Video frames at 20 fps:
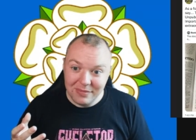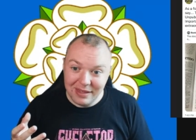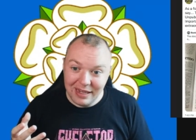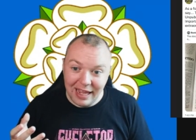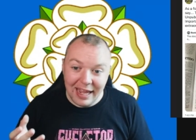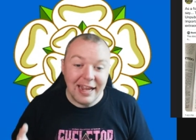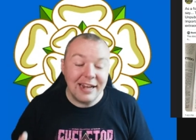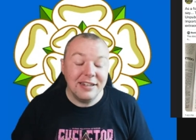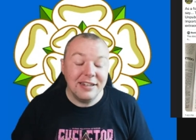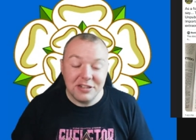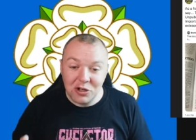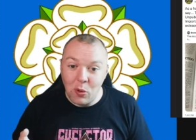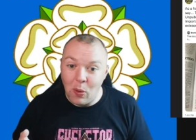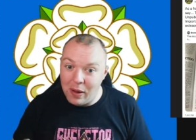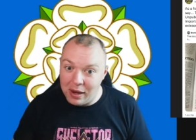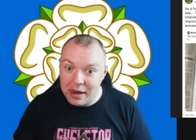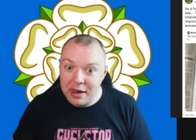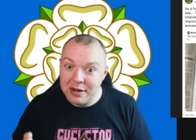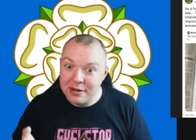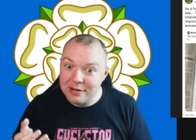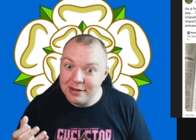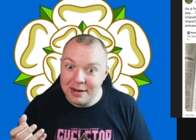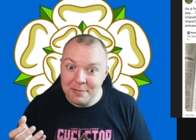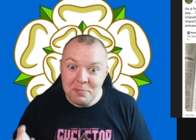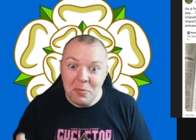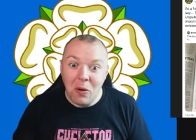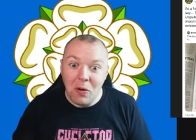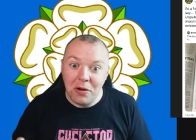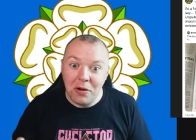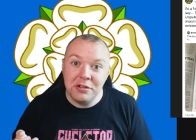is quite an
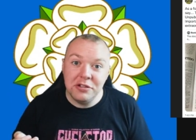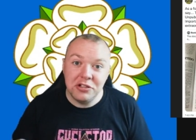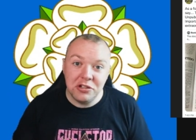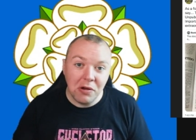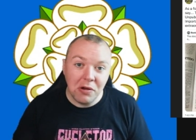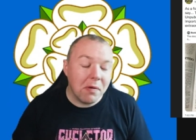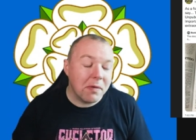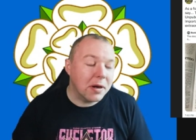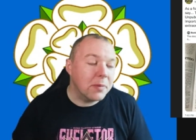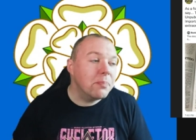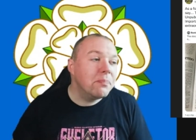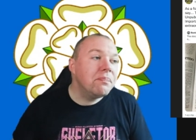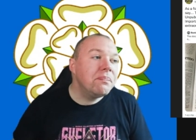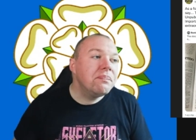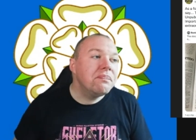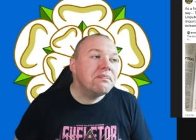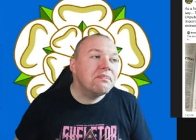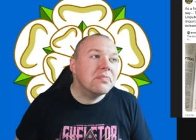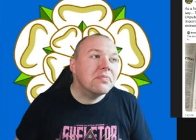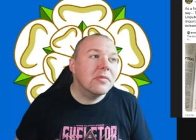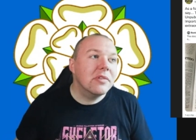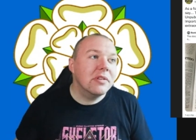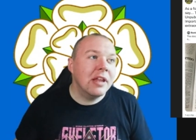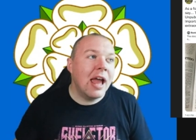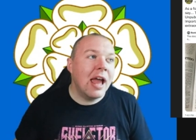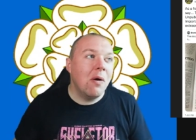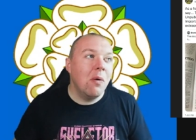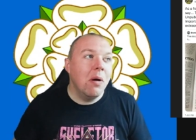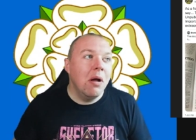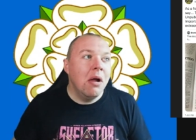important story.
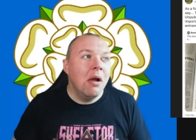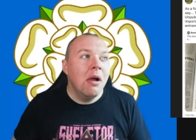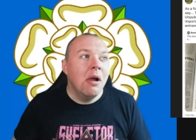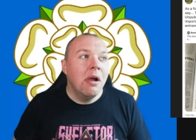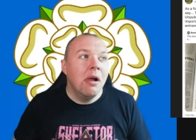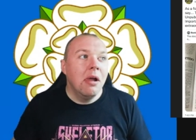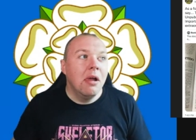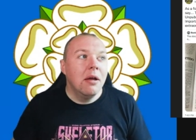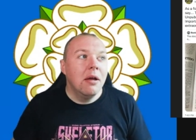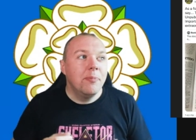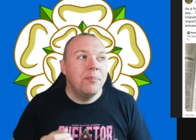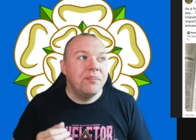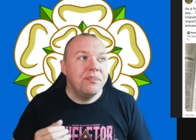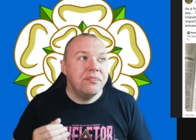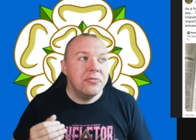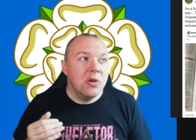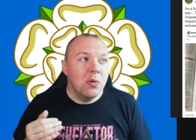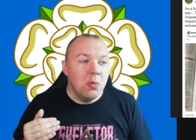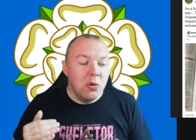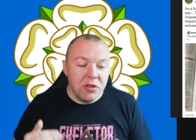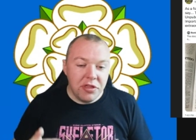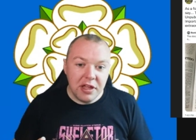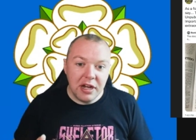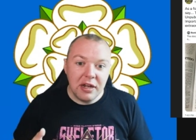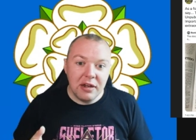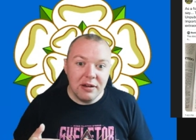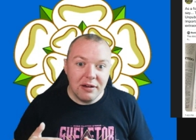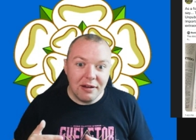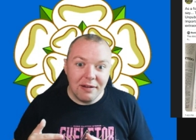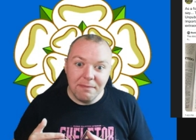Now,
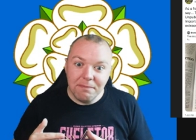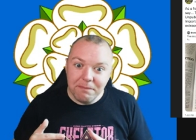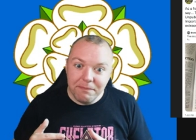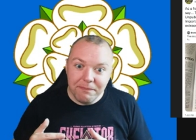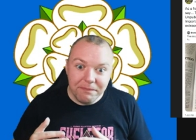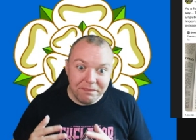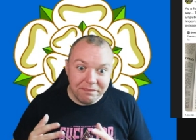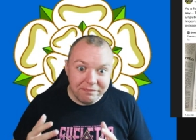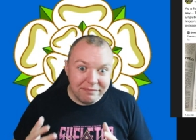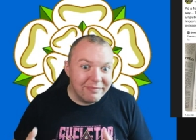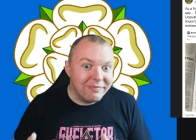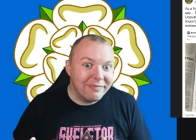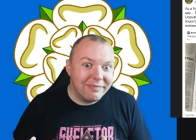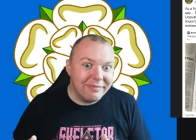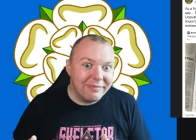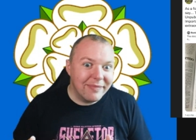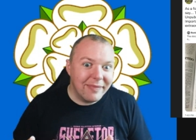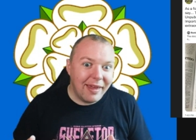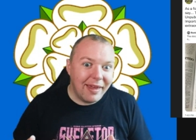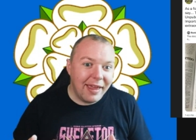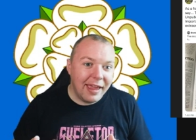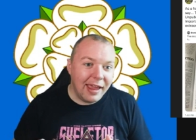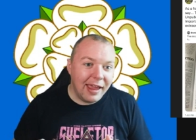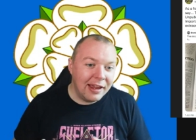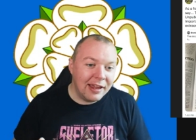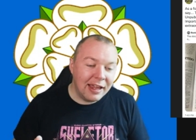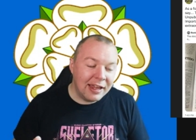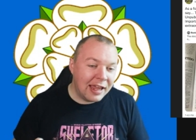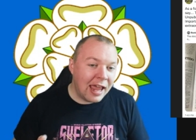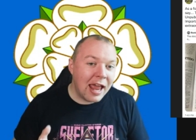within,
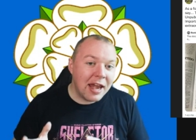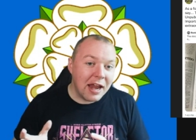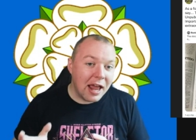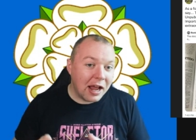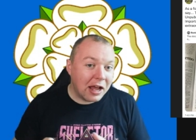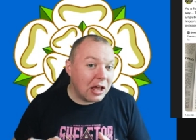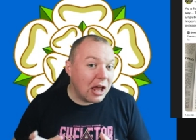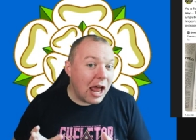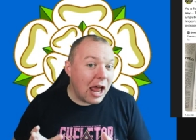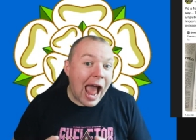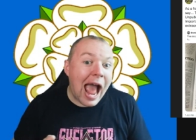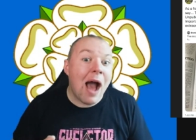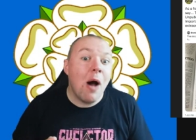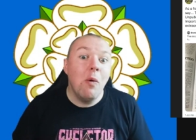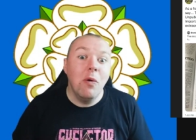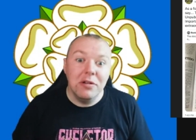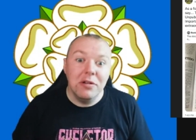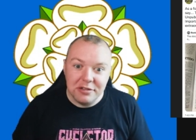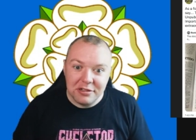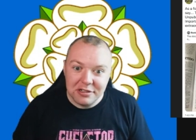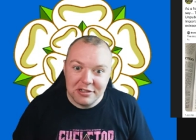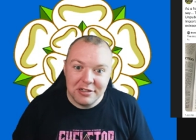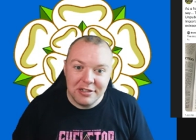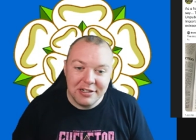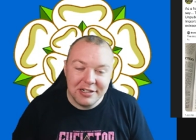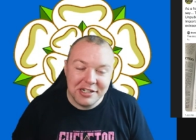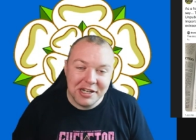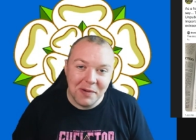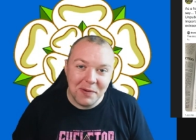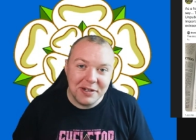again, hours,
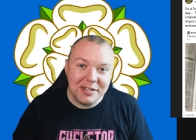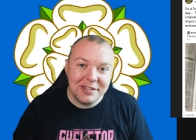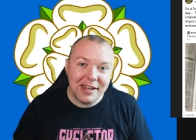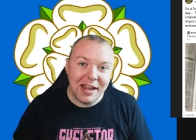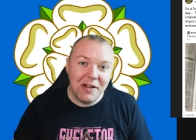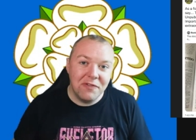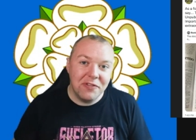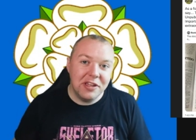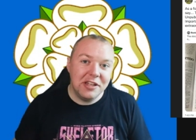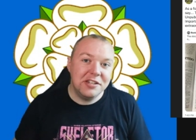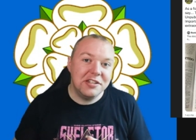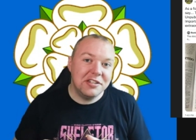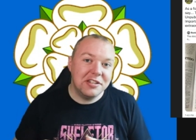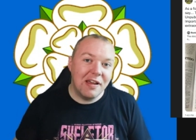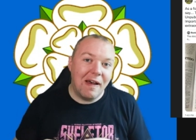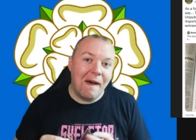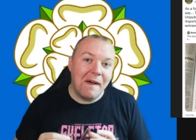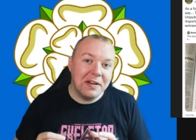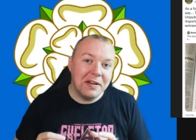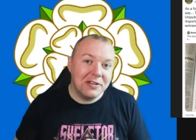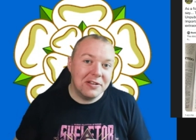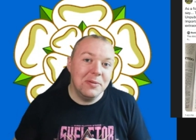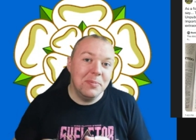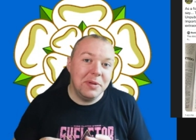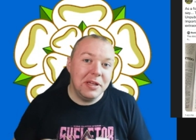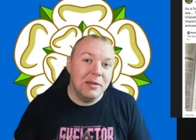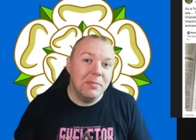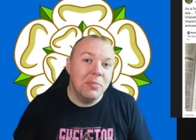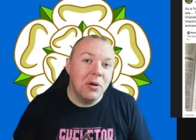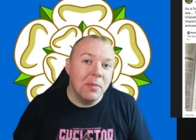shall we say, of this article
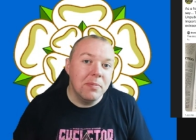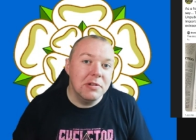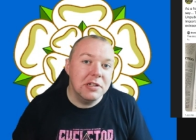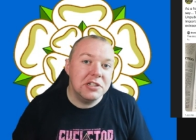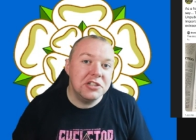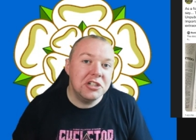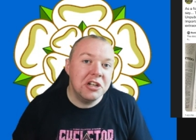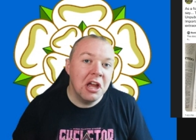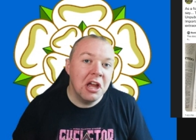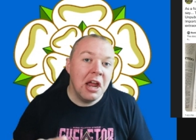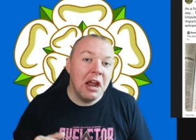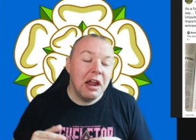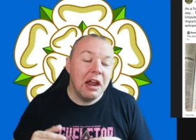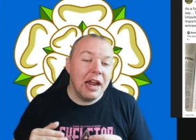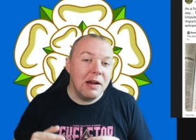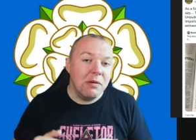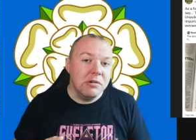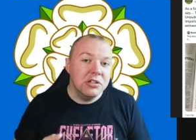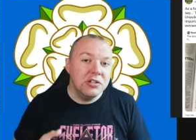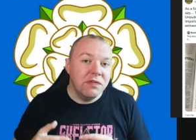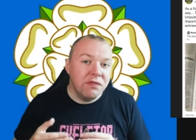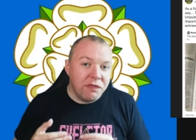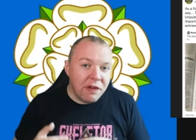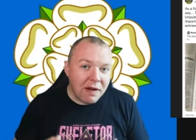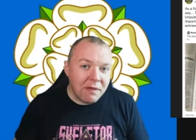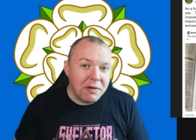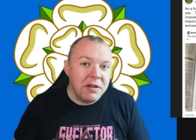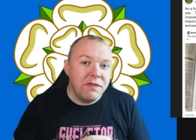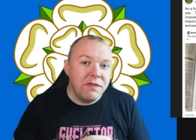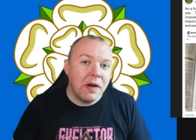being published, it was
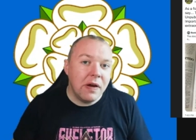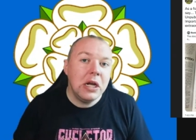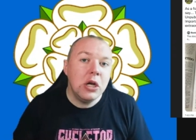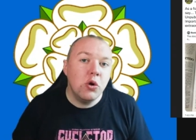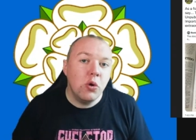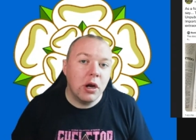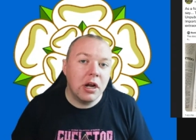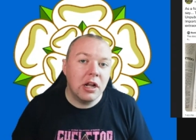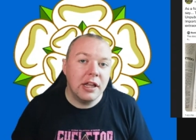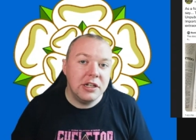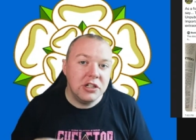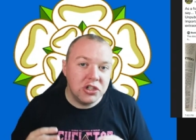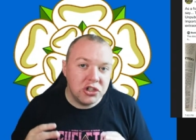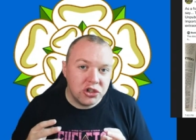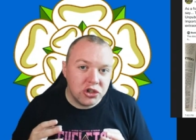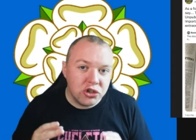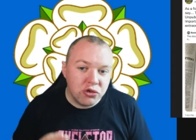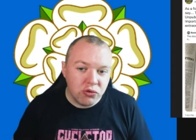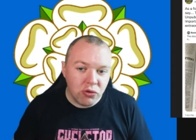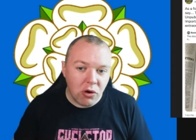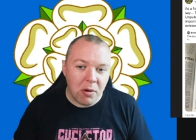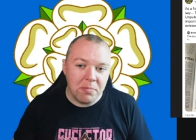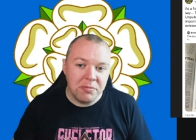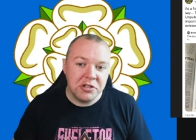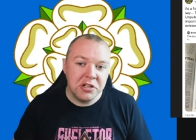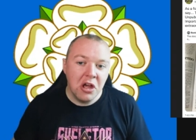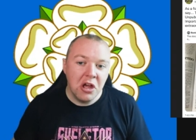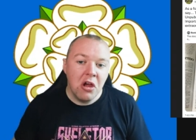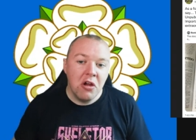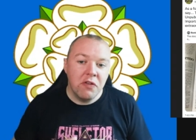very, very quickly scrubbed
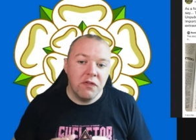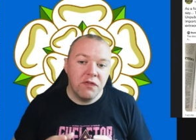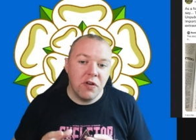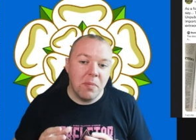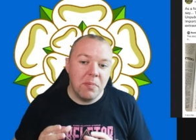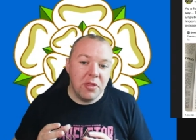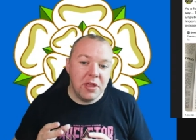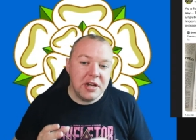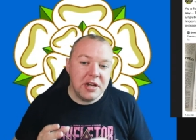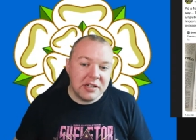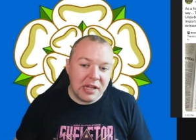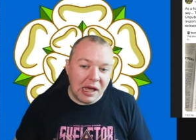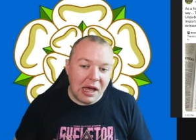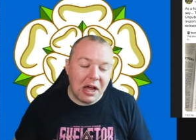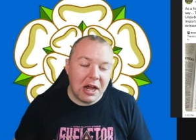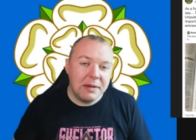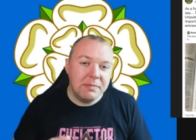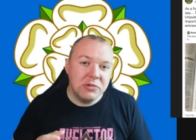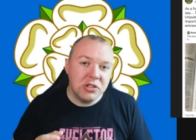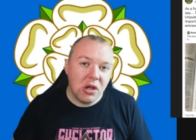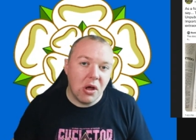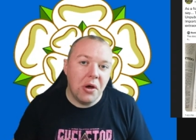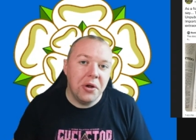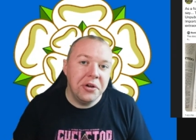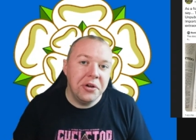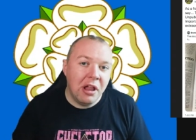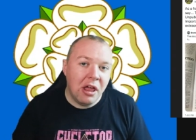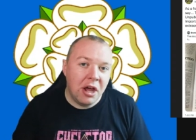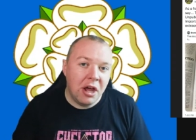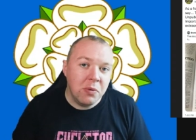from the Times
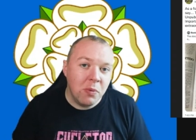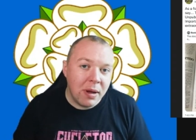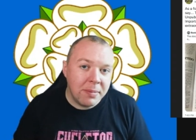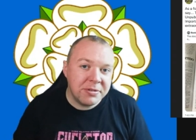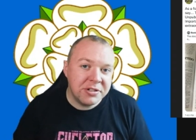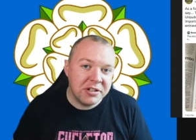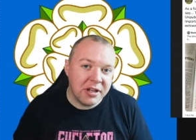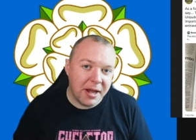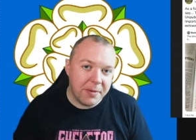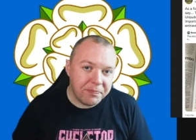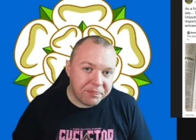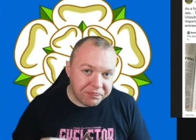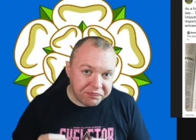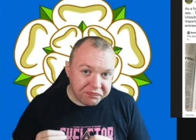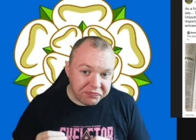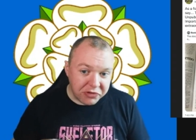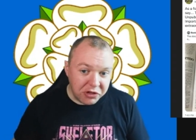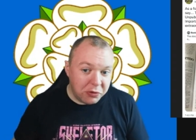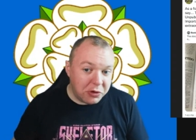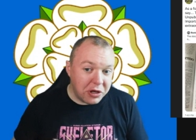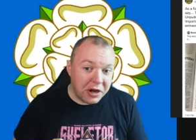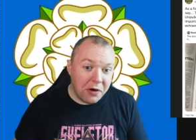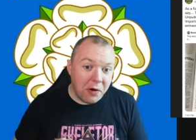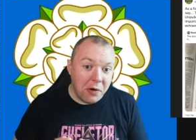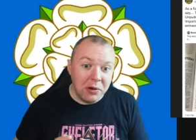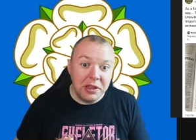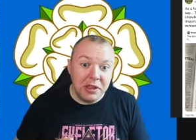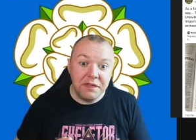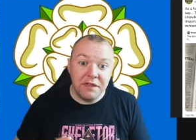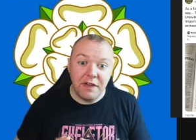online website. You can
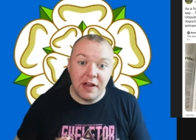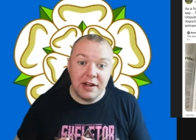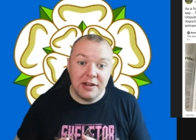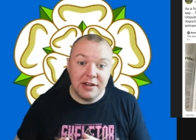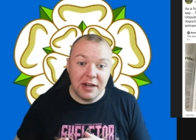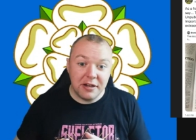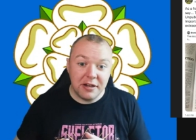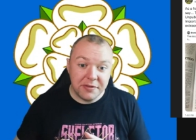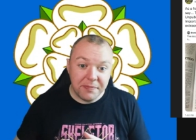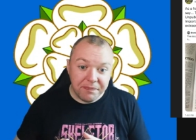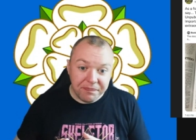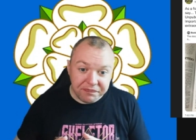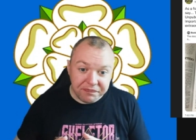only find it,